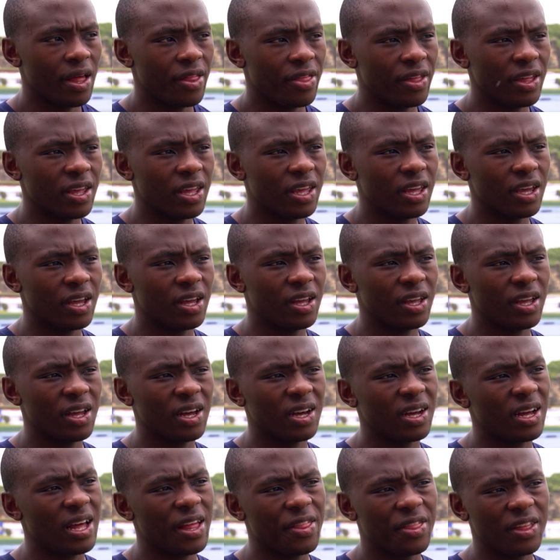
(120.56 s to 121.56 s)
I think
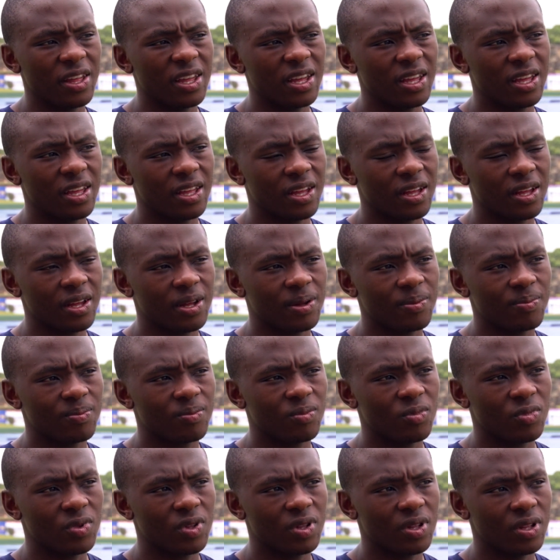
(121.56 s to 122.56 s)

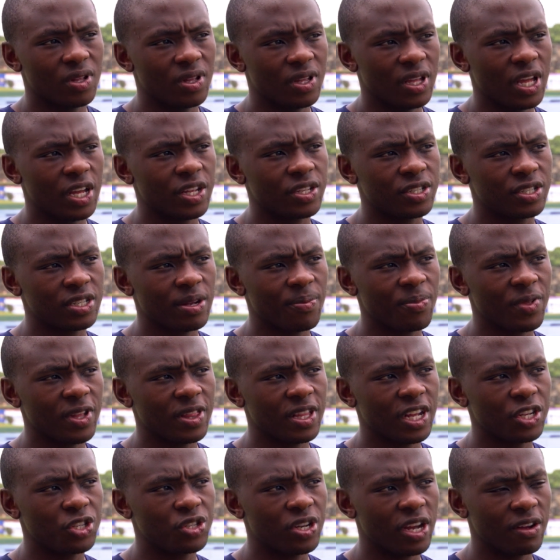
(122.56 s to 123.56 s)
it's something
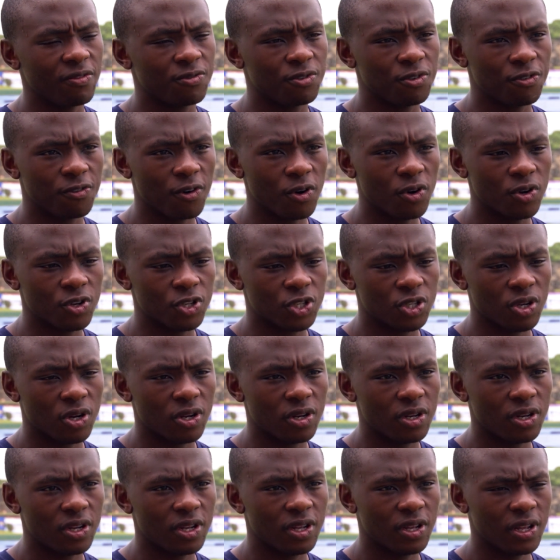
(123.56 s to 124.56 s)
that you have to focus
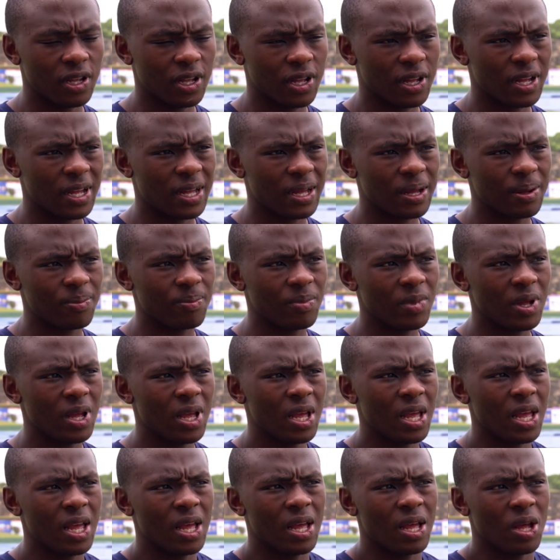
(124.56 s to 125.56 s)
on.
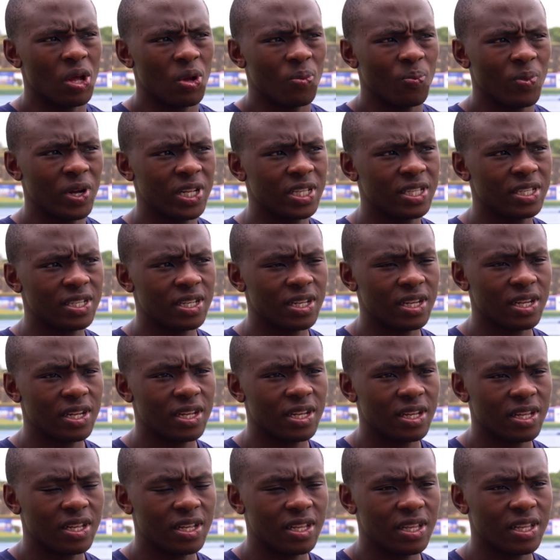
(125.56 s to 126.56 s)
But
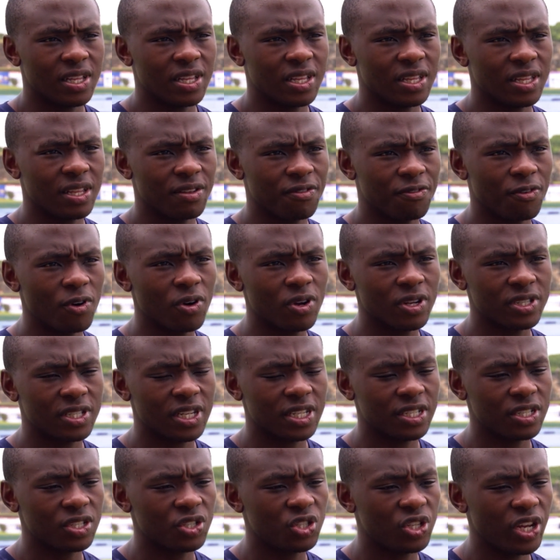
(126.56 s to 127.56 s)
the focus
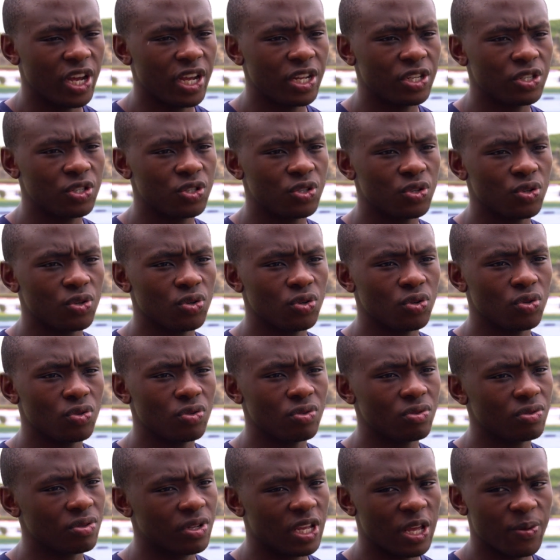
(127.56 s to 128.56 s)
doesn't change
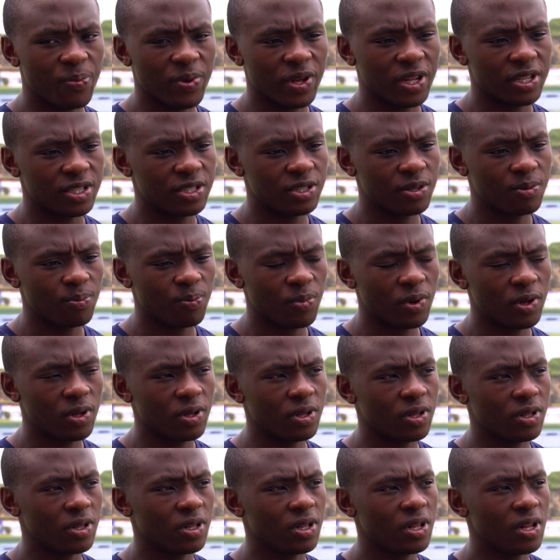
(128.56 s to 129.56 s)
to keeping it
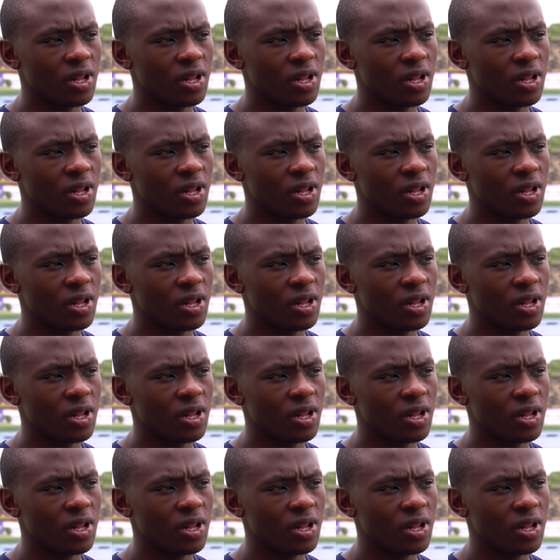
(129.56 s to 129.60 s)
simple,